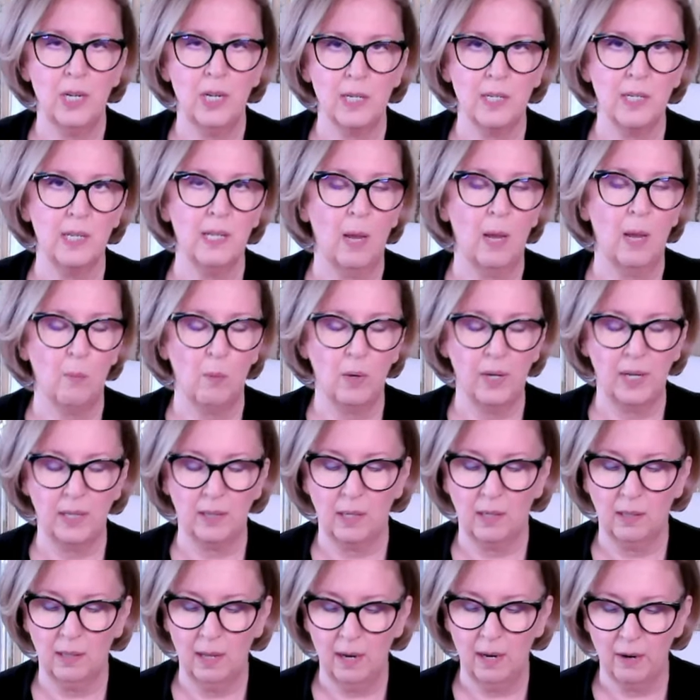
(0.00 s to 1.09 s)
is and then we'll get
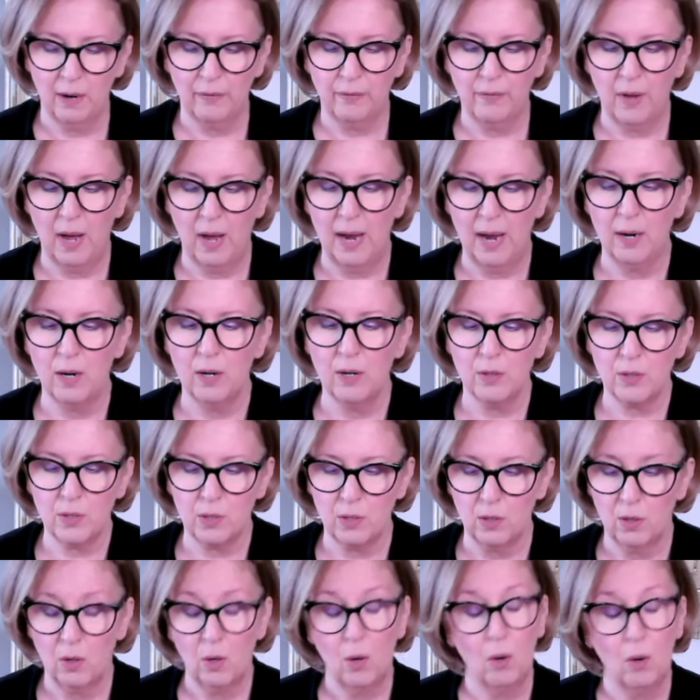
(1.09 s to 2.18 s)
the
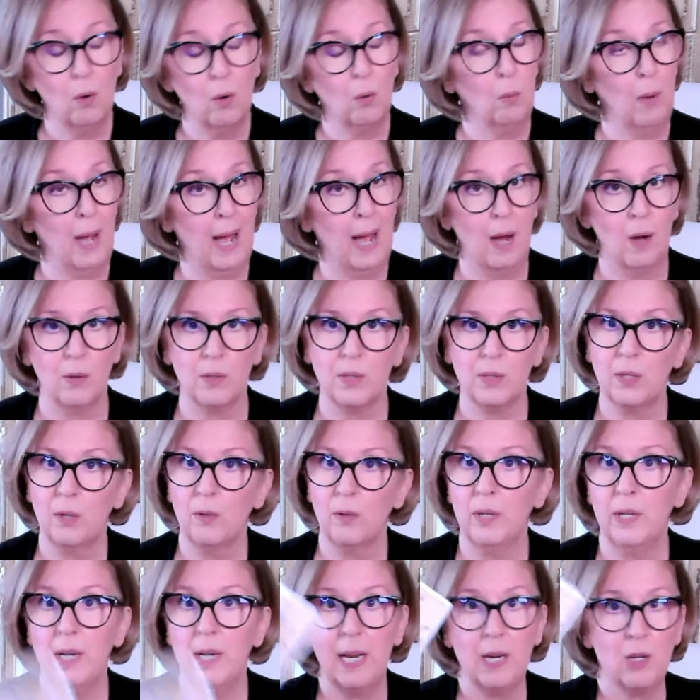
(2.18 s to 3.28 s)
clarifiers. Wow, so
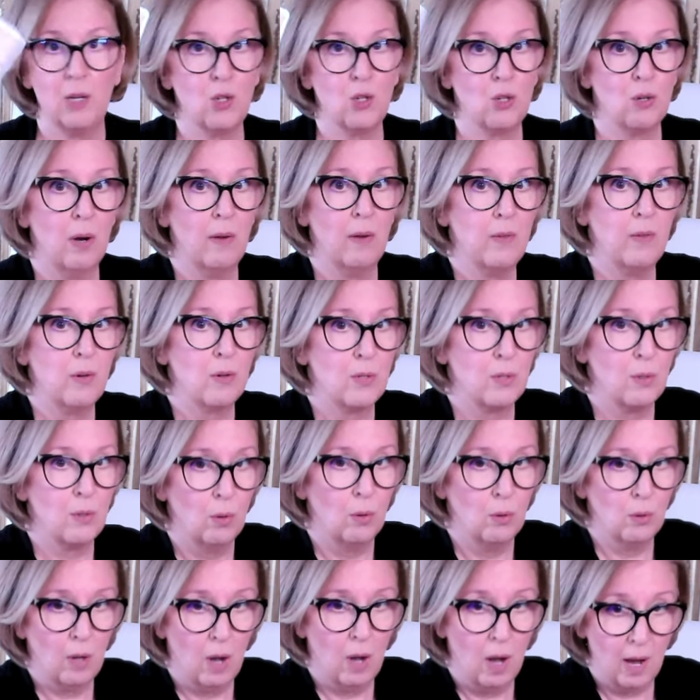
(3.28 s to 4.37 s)
the nature of your
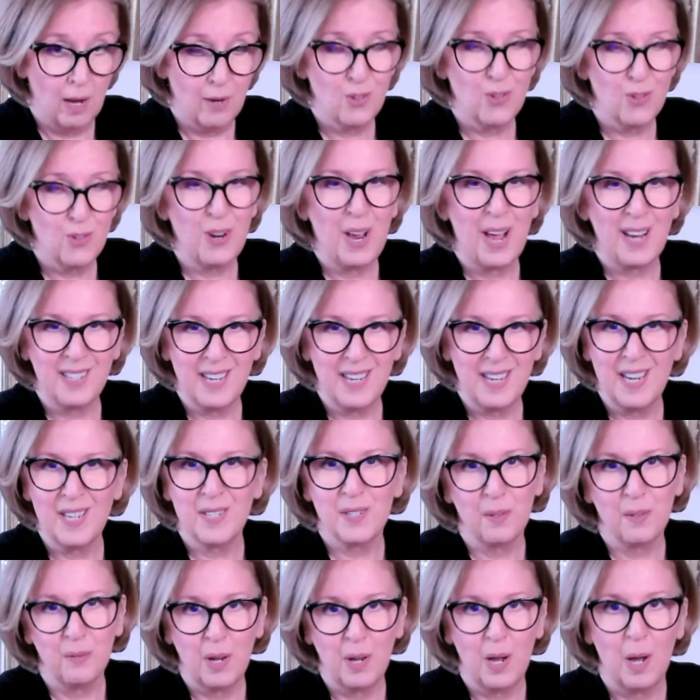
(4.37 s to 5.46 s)
soul contract,
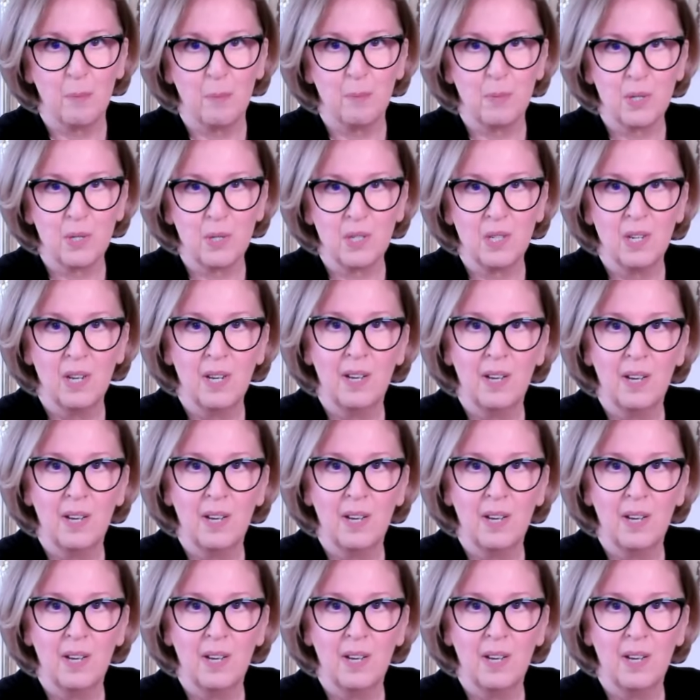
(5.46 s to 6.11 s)
Ace of Cups.